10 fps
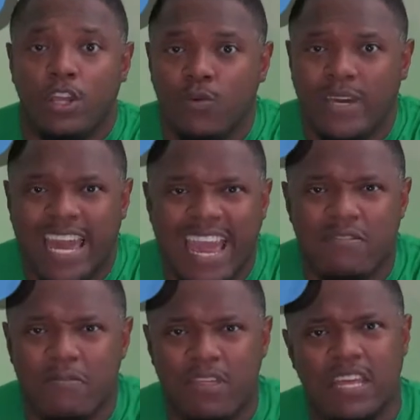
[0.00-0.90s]
you
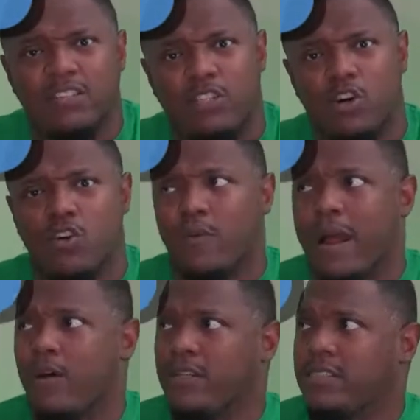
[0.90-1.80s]
can't then turn
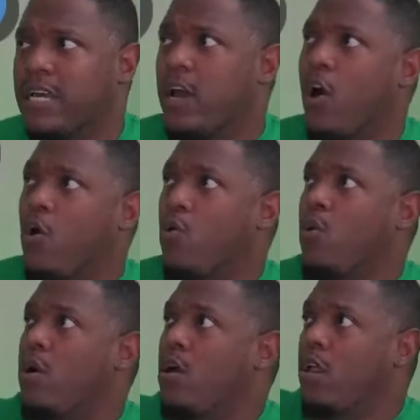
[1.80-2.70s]
around and say, oh,